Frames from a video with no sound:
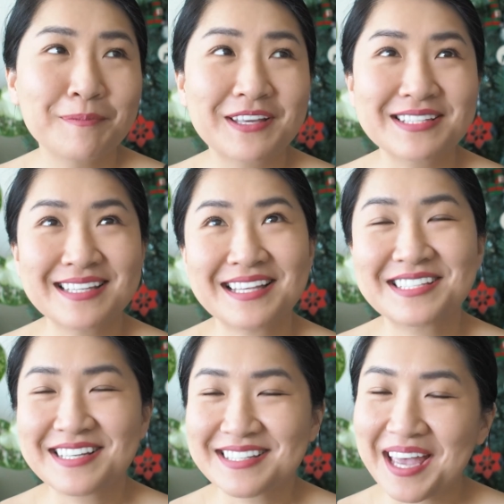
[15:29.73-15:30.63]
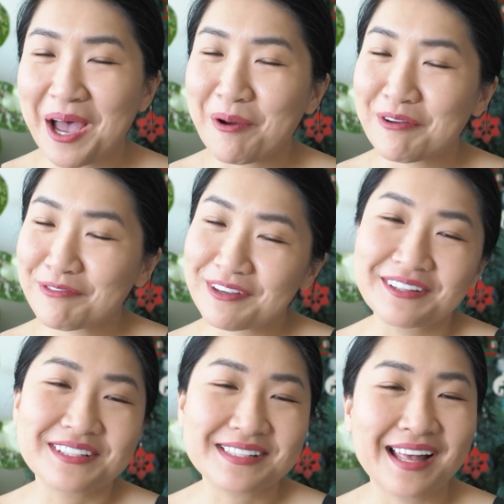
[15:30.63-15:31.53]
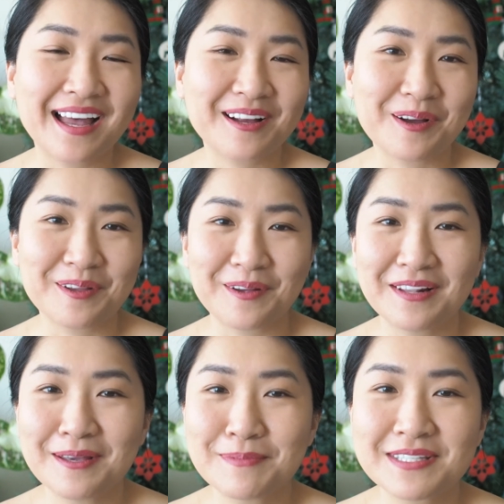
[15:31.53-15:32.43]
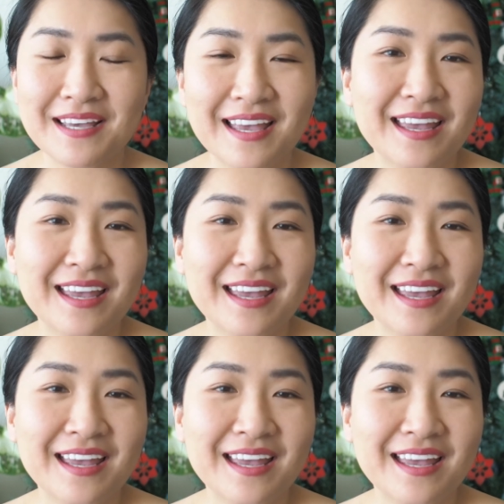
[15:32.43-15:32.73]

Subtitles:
because that's just how it feels like on your lips.